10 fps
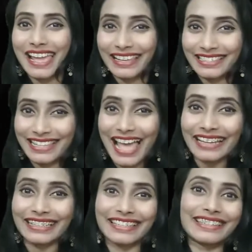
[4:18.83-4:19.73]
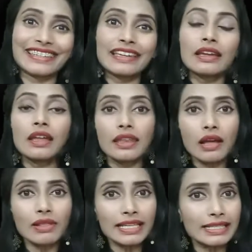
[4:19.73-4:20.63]
Exactly. Now
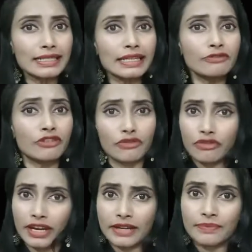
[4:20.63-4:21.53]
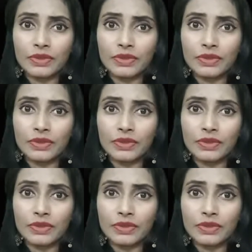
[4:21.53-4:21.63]
let's see for we.